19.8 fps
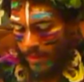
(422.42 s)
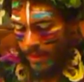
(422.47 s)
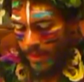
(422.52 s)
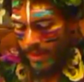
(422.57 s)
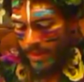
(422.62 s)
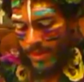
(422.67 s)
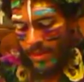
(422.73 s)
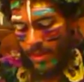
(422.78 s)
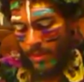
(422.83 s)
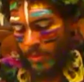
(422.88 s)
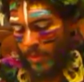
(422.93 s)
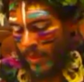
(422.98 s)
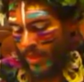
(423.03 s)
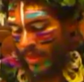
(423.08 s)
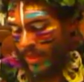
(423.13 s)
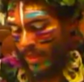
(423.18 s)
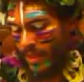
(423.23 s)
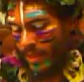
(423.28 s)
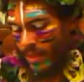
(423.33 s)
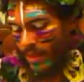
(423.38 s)
and
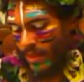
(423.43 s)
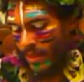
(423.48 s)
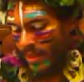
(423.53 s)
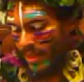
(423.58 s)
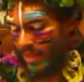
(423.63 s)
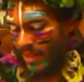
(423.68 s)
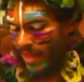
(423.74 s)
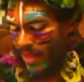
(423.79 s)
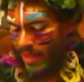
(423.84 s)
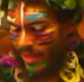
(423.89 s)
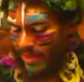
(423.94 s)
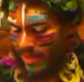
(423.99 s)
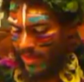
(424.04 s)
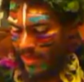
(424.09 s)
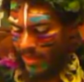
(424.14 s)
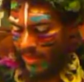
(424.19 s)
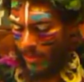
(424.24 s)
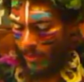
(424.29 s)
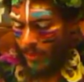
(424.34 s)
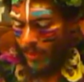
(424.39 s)
simply indicates that the